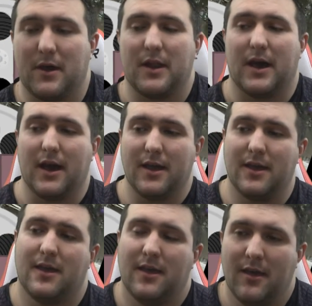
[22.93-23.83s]
But
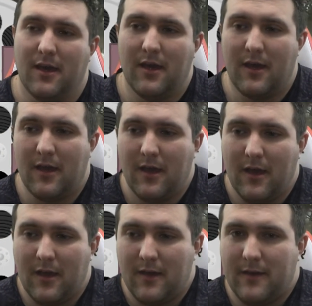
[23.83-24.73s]

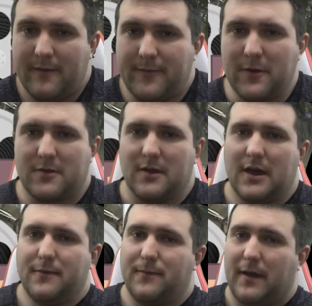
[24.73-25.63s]
first
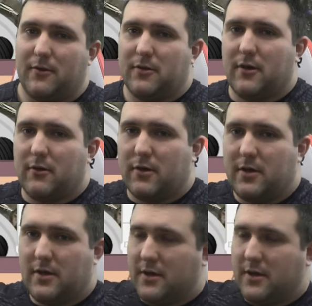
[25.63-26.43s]
off, I don't know